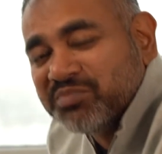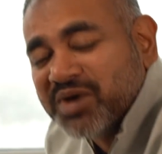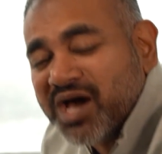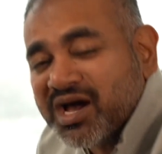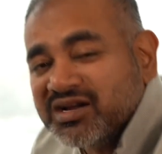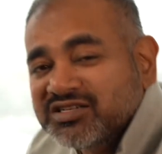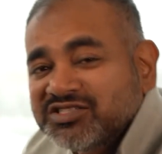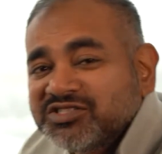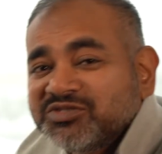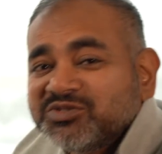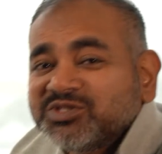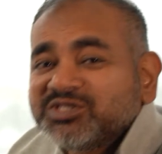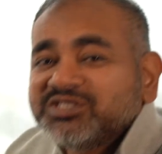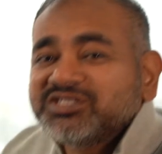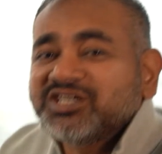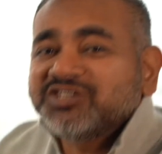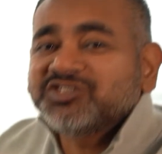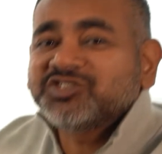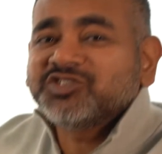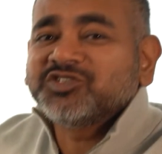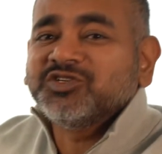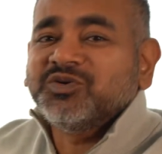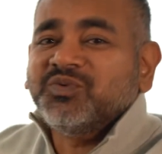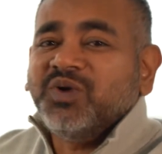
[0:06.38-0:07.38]
back to
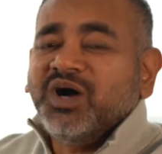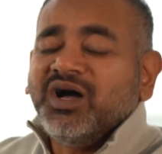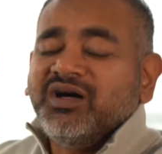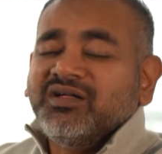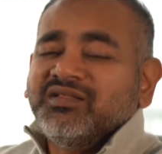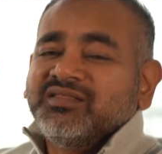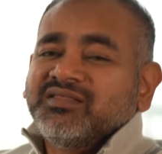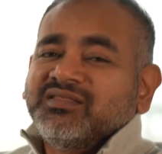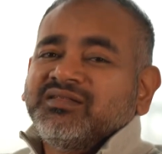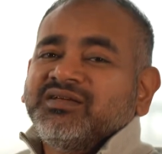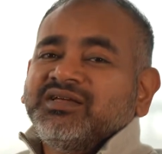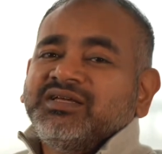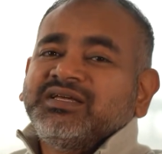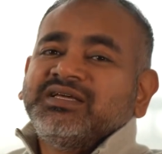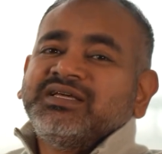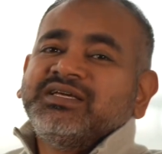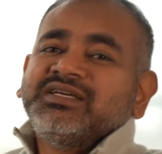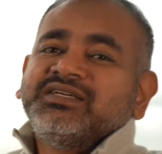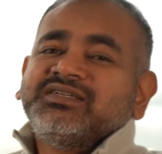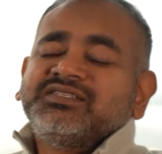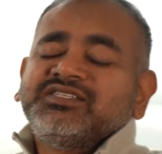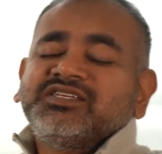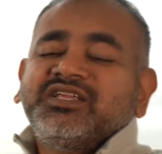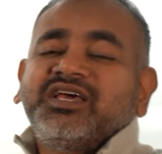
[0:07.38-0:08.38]
Intentional Wealth.
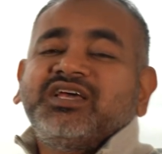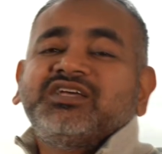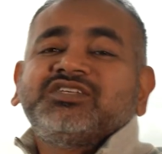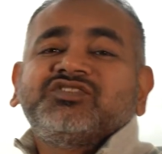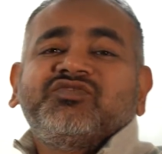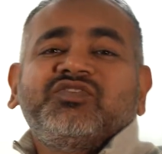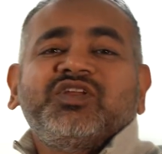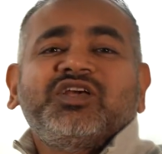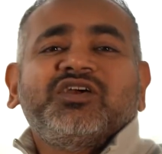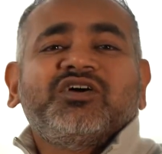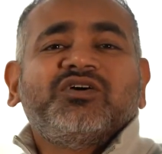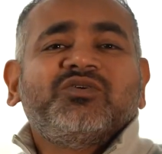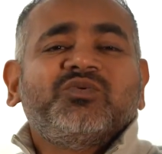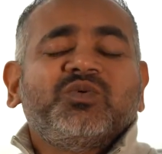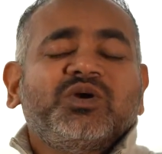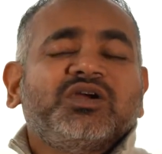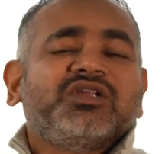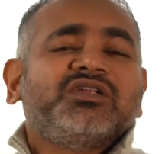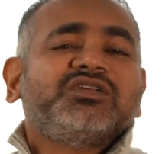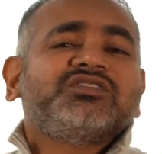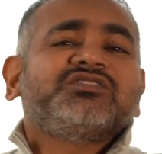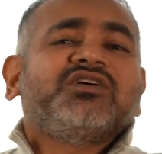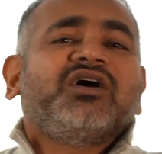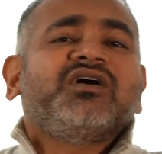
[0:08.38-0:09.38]
In today's video, we're
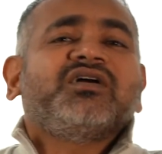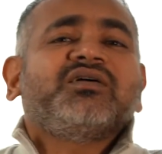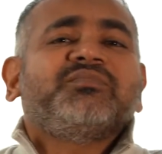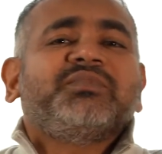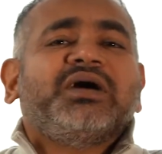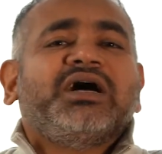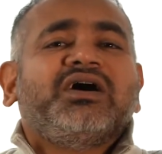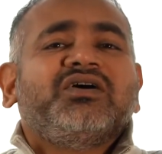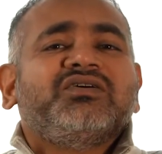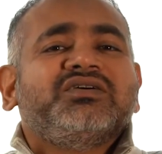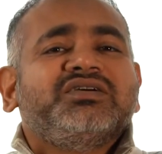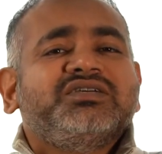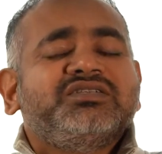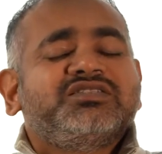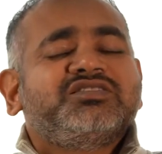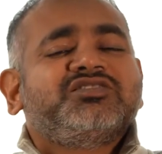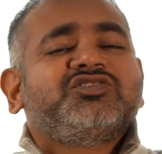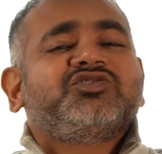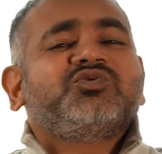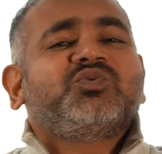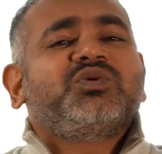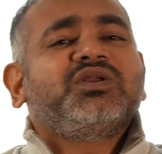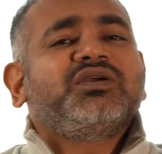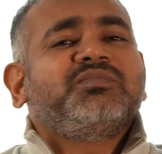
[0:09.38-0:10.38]
going to talk about, is the
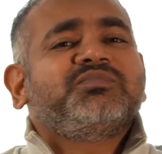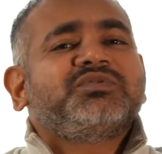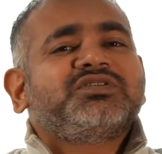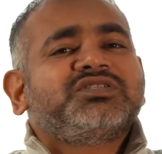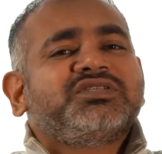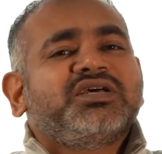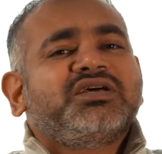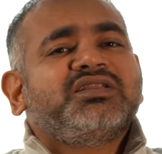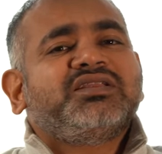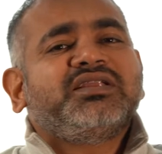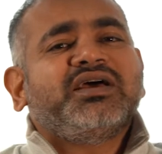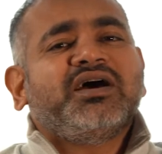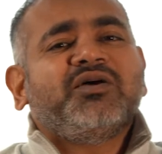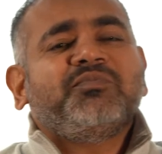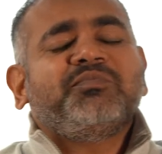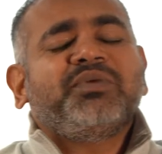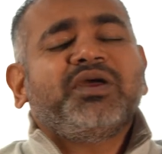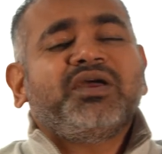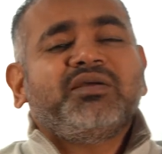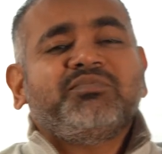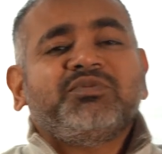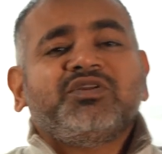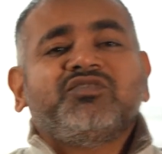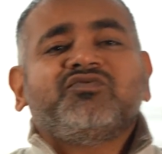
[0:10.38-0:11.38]
20% down
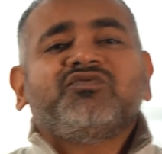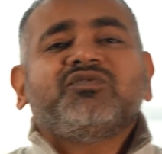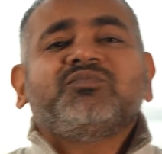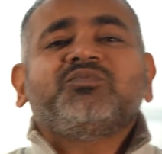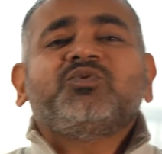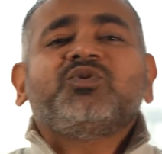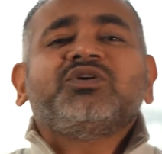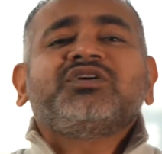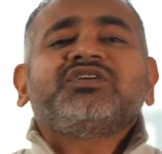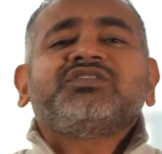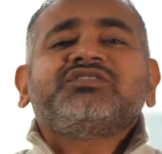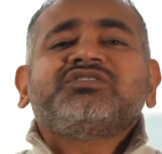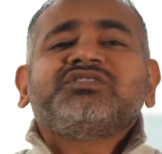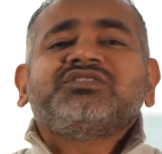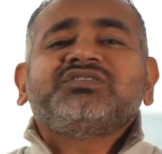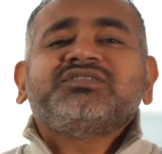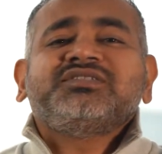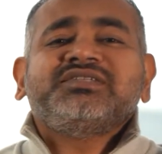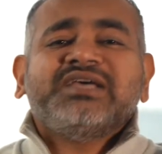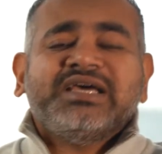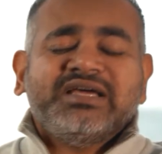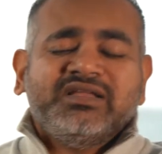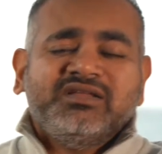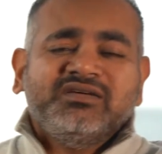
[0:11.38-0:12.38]
payment for mortgages
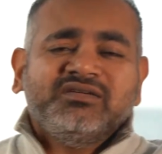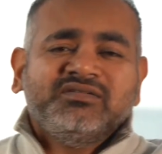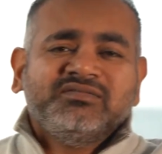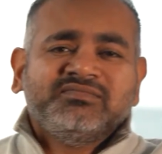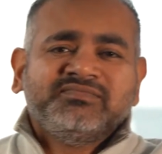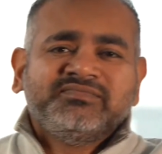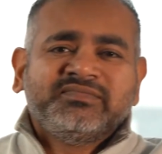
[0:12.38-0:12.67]
dead?